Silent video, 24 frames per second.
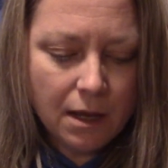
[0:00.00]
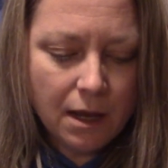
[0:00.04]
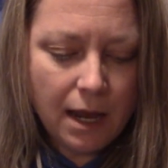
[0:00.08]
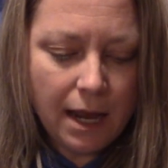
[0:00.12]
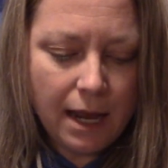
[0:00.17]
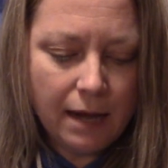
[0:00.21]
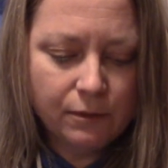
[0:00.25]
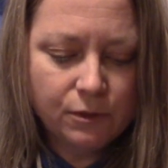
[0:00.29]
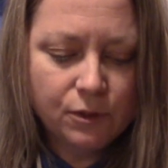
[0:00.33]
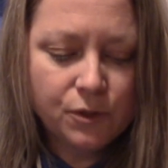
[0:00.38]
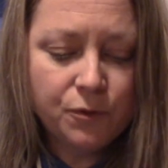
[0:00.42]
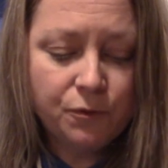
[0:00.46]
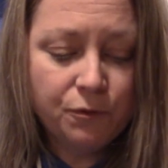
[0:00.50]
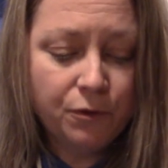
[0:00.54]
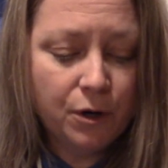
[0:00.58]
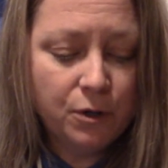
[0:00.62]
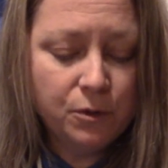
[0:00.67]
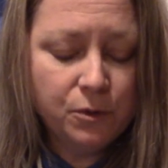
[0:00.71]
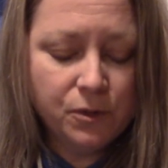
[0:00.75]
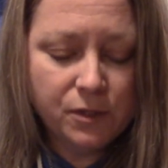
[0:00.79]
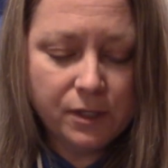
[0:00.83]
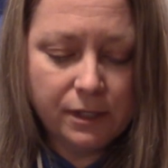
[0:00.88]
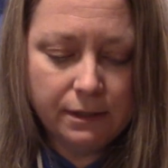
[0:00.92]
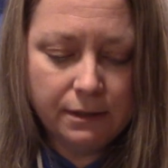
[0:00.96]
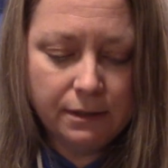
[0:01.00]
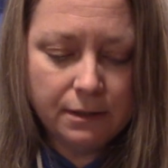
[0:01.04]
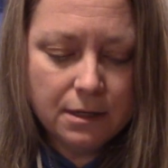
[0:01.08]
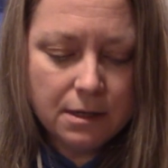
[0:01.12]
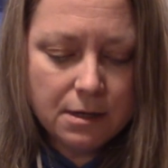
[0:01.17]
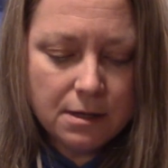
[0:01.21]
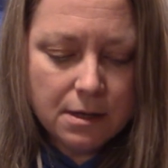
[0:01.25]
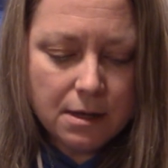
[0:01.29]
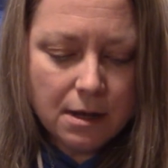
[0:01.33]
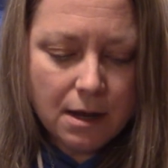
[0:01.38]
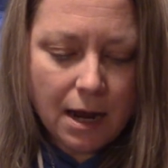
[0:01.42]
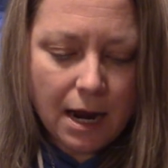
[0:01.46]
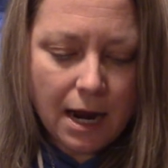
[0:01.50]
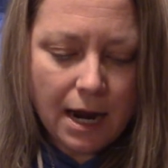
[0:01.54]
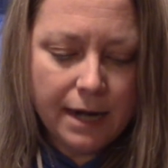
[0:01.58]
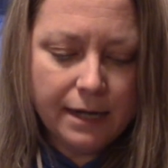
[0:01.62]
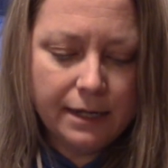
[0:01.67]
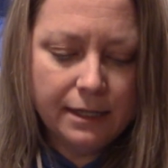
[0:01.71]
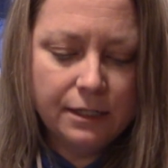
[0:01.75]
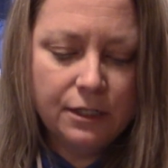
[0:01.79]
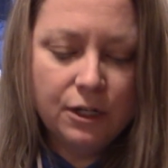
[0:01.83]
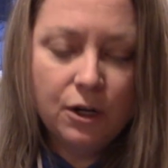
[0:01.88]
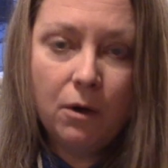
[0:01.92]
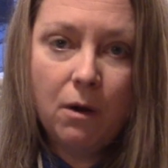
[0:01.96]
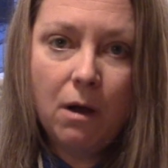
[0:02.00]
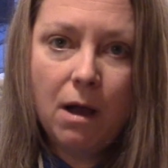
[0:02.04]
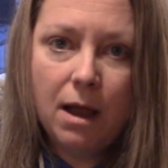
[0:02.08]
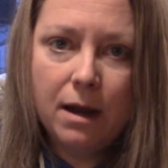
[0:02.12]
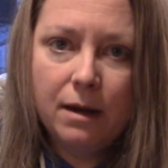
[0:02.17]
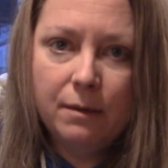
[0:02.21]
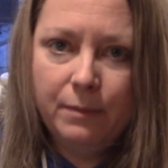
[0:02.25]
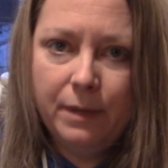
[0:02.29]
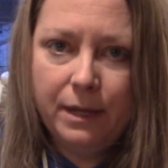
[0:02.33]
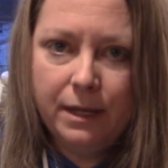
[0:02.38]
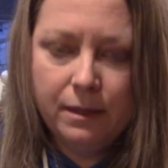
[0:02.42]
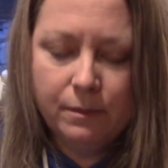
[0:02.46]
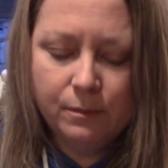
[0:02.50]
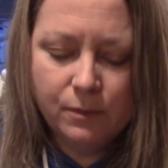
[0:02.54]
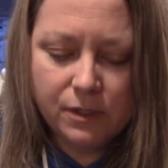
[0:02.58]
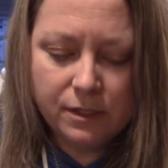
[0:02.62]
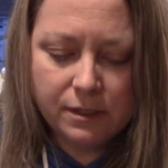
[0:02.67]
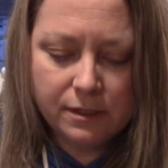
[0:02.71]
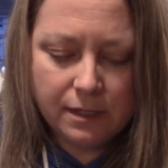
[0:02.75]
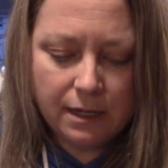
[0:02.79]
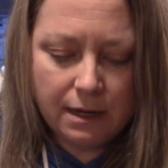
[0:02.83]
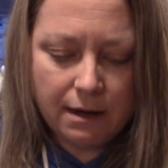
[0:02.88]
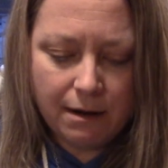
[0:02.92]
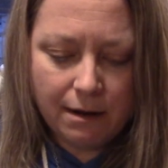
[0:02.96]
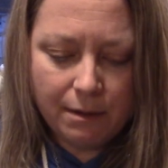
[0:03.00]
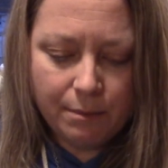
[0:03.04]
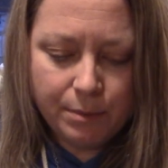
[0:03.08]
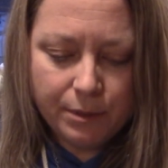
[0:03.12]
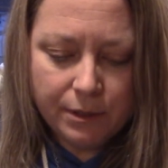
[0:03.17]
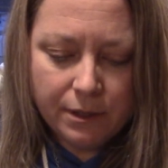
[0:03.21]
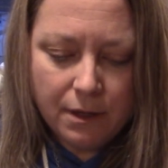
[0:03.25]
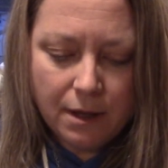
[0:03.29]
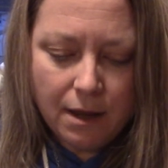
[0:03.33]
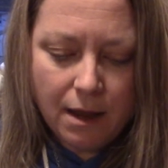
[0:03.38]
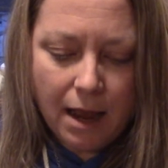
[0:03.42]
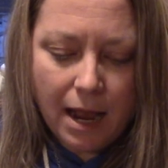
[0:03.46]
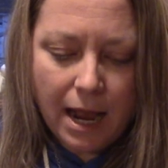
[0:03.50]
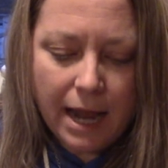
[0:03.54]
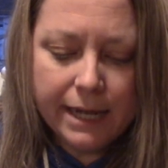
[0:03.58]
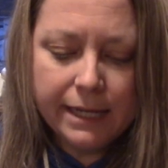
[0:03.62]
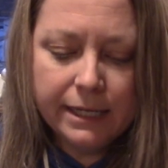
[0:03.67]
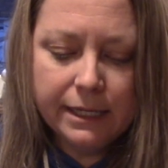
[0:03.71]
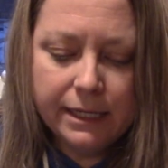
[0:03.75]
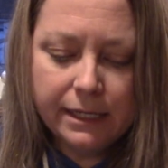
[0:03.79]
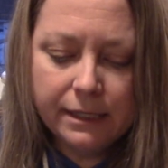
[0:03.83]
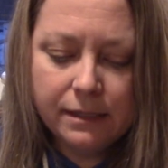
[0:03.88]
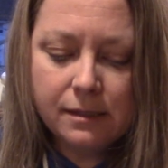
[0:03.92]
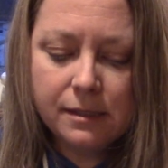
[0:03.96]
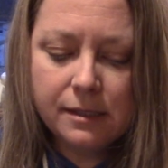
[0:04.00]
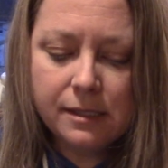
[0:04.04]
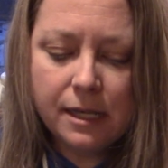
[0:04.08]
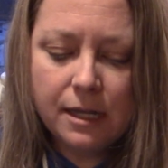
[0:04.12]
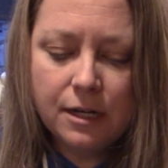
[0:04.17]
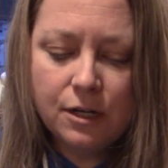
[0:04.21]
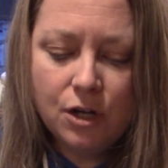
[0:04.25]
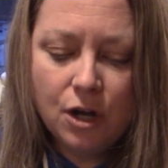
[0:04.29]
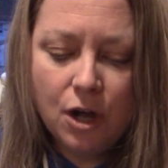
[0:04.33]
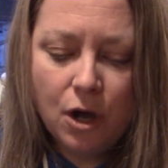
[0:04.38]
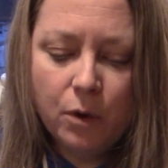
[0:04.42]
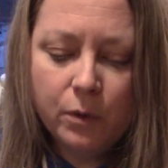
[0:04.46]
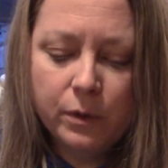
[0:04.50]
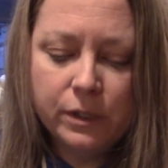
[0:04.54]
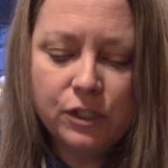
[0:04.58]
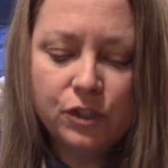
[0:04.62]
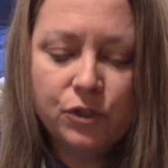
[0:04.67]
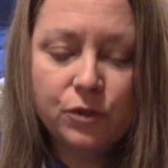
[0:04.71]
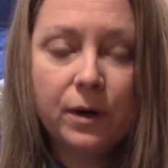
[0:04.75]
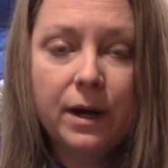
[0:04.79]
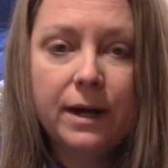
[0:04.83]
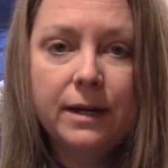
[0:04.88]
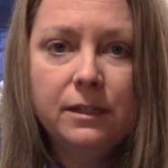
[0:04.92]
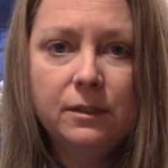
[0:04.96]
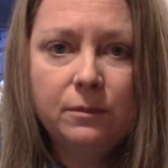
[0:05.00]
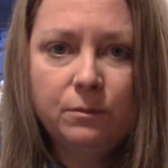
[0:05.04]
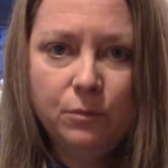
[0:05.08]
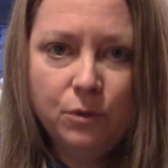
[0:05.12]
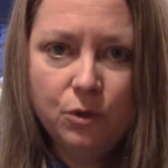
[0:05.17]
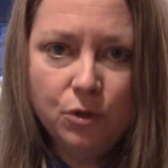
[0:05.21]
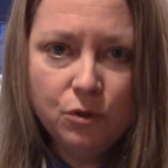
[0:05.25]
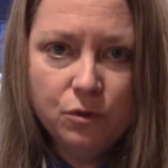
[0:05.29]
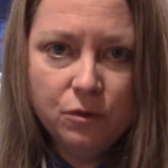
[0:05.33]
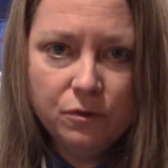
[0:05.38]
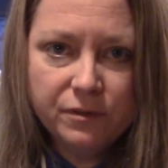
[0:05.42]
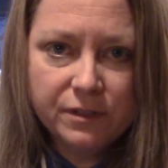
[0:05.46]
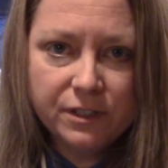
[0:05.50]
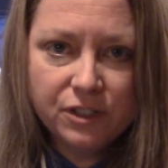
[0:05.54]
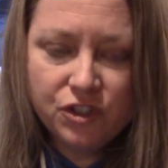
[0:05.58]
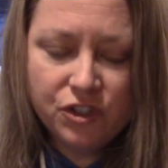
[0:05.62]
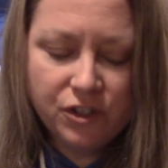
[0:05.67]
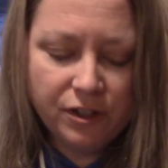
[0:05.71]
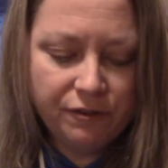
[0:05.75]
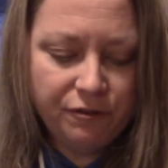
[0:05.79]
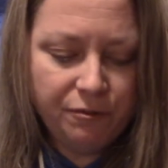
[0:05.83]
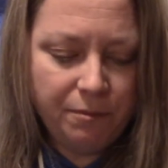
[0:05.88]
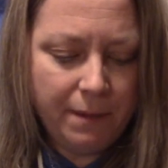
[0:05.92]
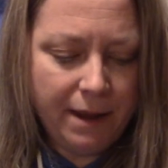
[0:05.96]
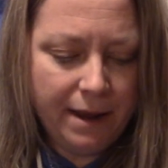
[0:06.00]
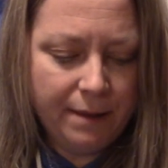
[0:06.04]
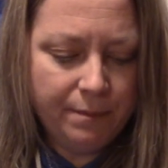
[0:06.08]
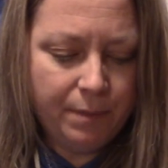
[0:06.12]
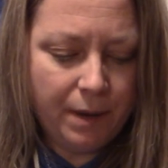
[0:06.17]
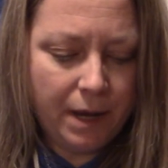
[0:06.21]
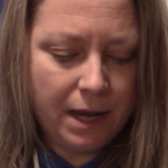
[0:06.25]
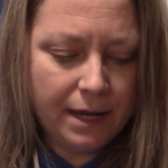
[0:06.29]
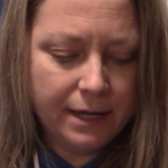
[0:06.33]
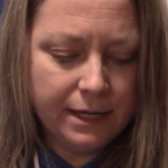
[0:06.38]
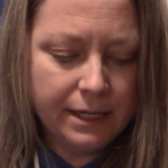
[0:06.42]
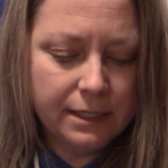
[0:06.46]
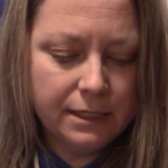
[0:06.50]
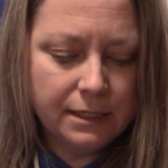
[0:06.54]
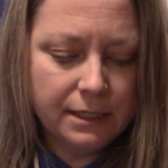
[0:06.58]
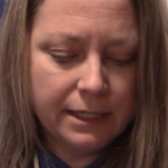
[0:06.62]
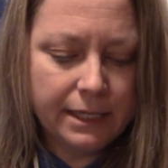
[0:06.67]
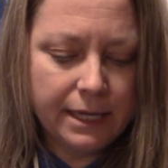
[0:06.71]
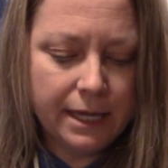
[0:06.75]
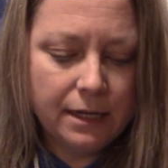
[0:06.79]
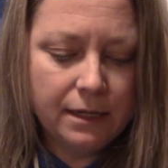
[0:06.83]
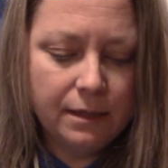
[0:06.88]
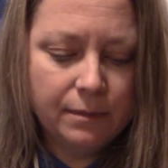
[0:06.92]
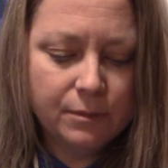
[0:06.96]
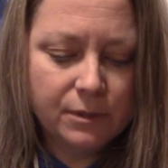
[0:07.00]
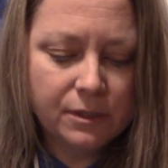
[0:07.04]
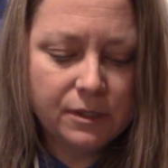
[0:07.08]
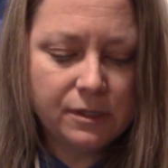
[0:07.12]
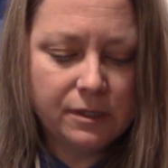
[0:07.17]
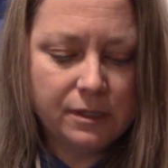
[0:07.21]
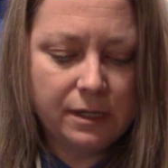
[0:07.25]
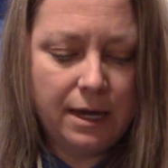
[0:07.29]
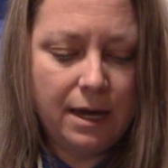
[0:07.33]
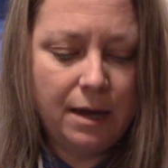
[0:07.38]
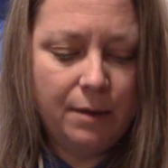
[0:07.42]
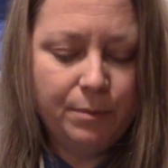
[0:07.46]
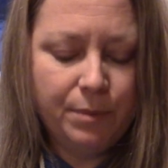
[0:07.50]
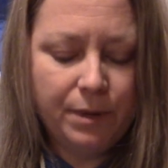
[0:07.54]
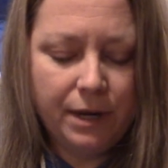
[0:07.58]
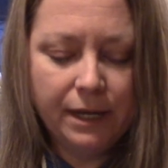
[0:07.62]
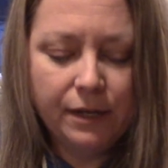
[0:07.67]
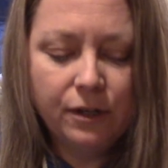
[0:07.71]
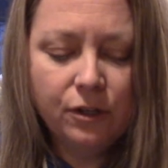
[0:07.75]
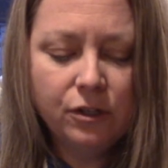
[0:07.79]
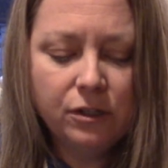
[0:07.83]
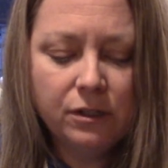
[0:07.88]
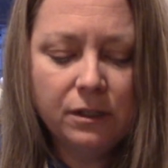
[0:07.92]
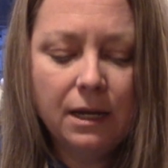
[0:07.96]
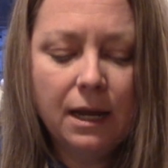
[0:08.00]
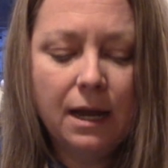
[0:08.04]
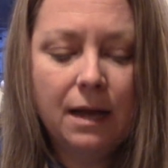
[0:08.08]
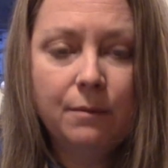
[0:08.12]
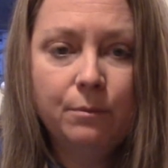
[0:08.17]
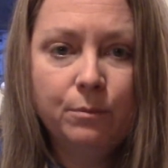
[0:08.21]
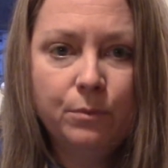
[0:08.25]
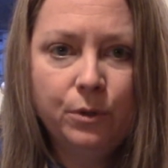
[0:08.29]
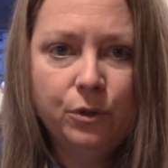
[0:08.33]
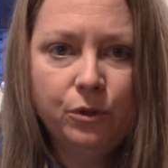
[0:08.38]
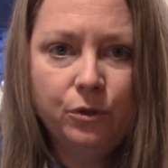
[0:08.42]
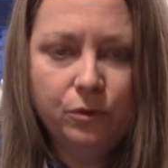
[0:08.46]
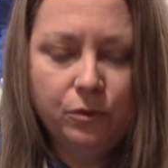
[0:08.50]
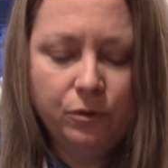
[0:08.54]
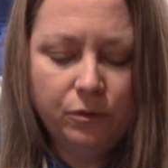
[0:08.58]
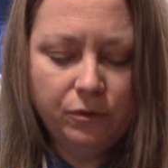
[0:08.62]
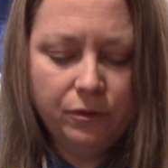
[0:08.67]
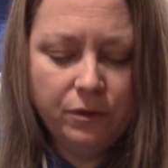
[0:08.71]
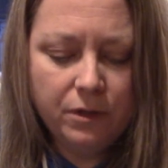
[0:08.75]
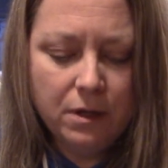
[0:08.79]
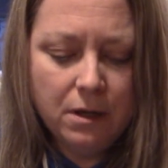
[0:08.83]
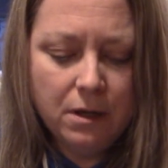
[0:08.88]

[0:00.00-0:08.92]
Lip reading: I was frozen. I didn't know how to make him stop. I again said no and tried to move and shift my body to get him to stop, but I could not move.